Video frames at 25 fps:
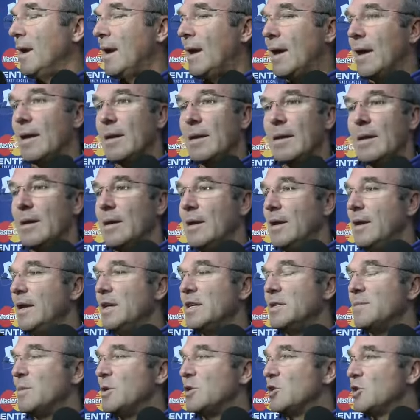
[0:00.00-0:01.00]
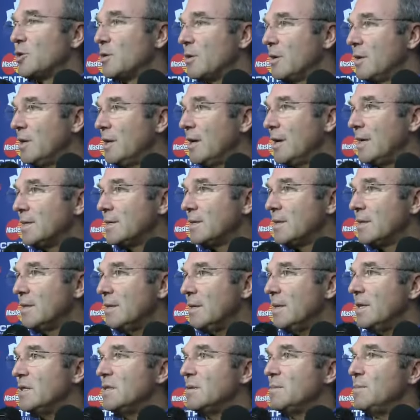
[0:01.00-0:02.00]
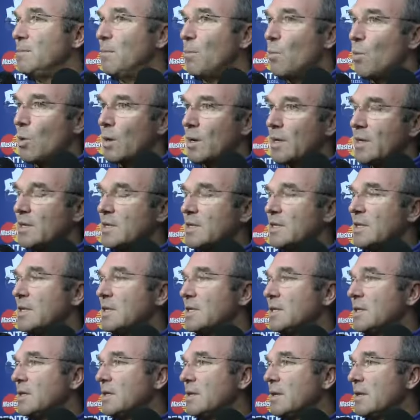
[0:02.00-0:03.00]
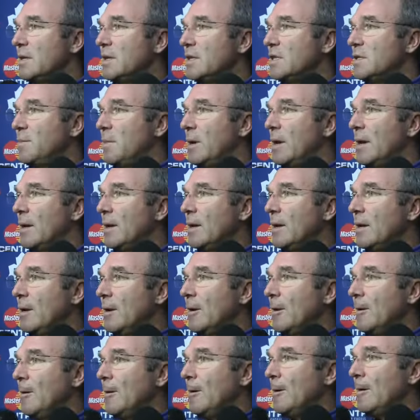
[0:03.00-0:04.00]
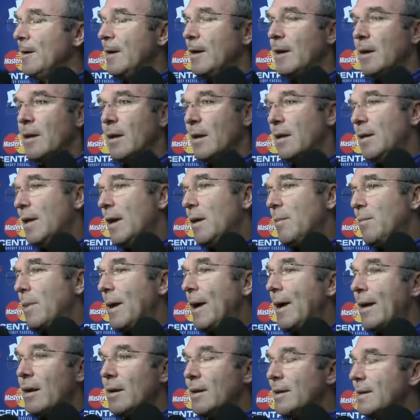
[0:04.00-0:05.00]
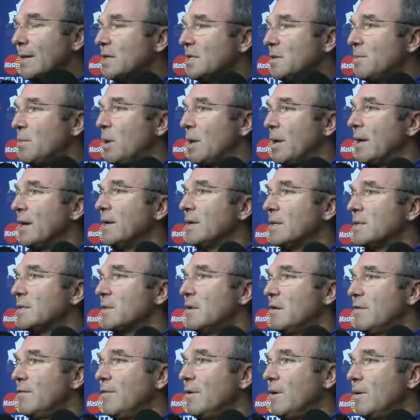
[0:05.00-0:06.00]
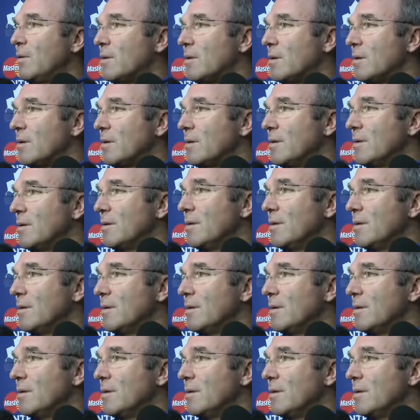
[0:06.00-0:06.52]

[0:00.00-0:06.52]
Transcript: And he's matured nicely. He's more consistent than he's been. And, and that battle is playing itself out.